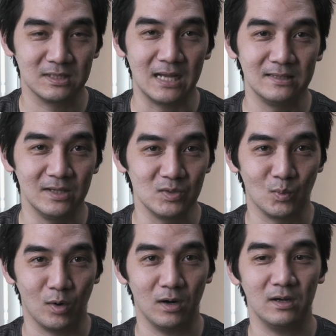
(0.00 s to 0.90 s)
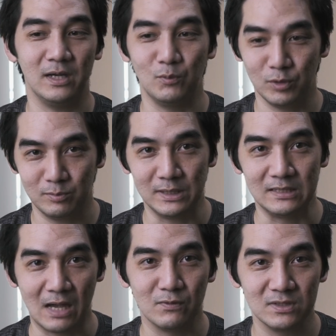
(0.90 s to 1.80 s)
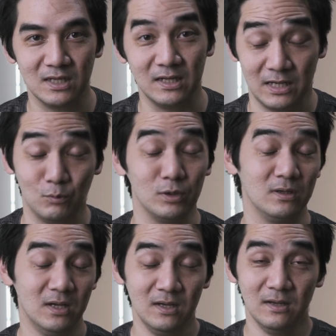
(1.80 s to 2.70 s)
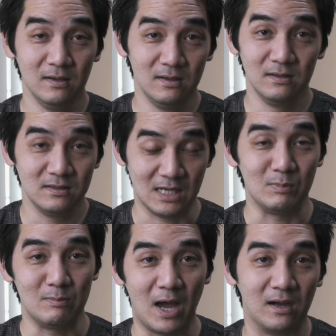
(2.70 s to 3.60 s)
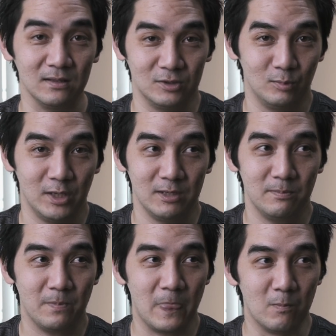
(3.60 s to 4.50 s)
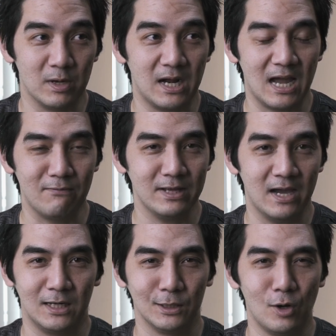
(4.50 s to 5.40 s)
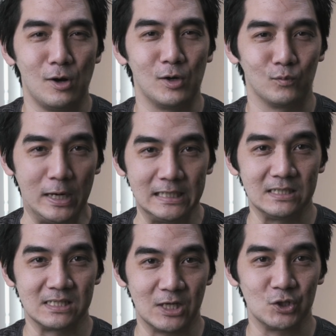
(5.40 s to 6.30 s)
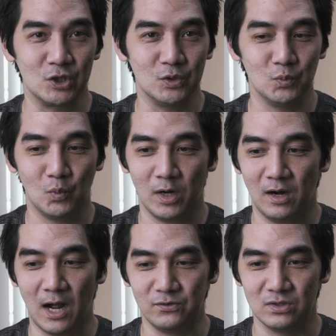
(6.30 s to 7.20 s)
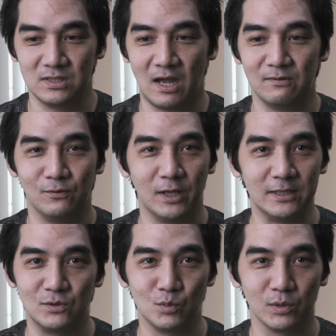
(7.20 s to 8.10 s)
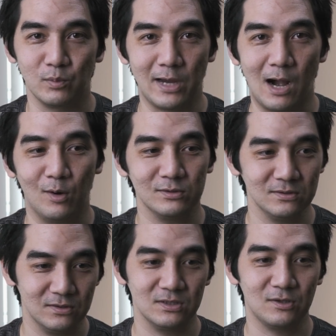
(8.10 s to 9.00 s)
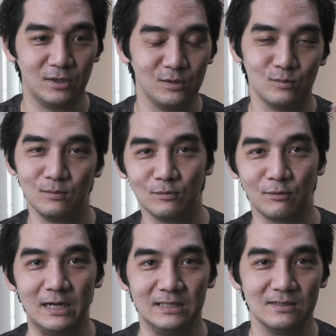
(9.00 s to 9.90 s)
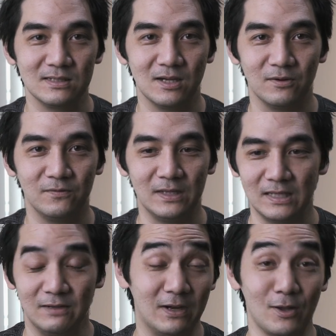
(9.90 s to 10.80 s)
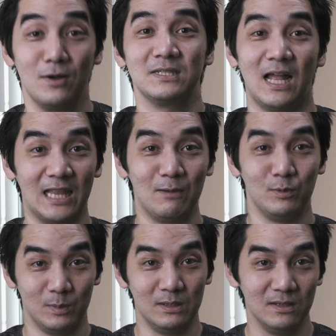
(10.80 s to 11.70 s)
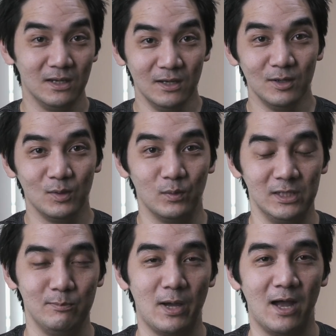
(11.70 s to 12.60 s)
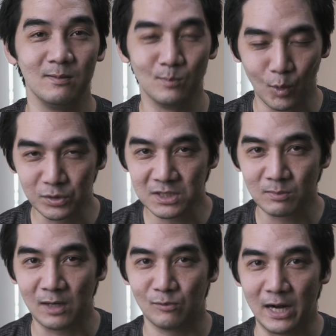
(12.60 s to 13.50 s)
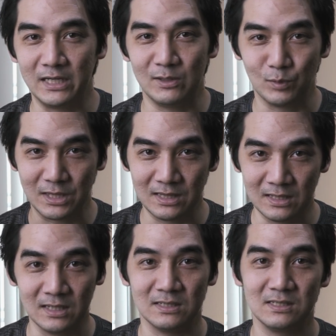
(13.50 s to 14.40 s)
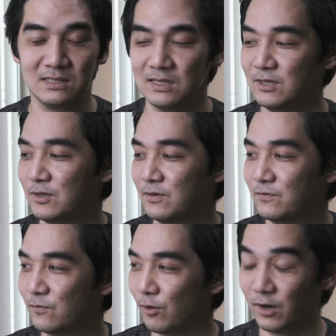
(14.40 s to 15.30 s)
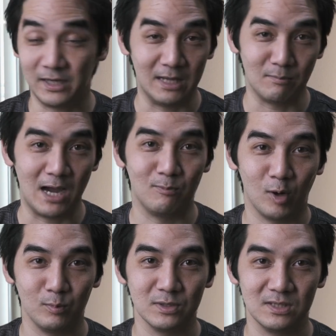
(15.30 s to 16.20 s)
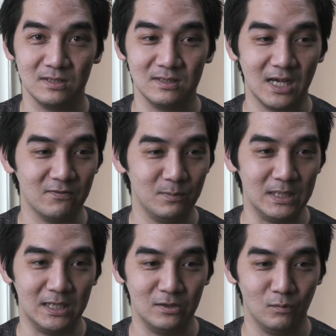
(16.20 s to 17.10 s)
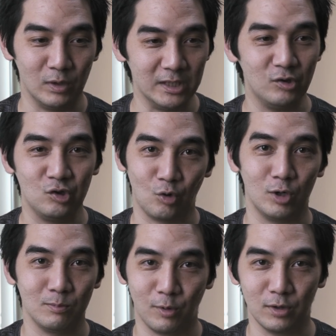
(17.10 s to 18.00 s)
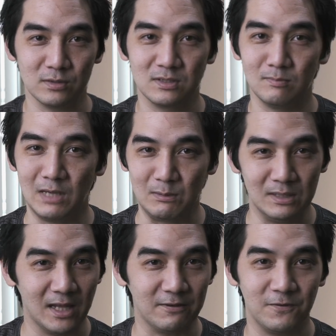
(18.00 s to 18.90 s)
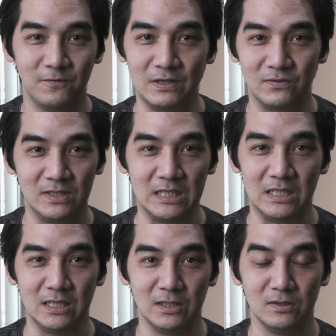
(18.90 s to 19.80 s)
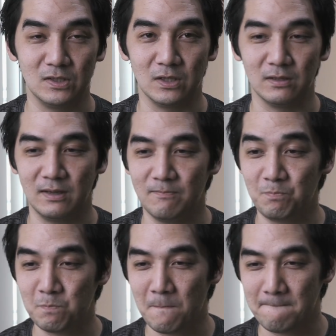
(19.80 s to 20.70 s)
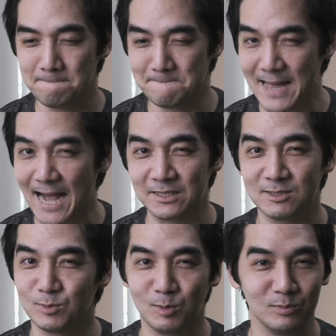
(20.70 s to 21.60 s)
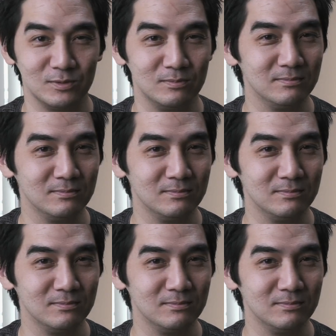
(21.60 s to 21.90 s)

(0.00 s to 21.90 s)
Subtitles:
that day's work, it would be devastating. It would set me back a little bit, but I haven't had a long writing session where I just sat for like 2 or 3 hours and just started writing stuff. And then if I lost that, that would be really bad. Most of my writing with this, for again, my purposes, have been in really short bursts, maybe like 15 to maximum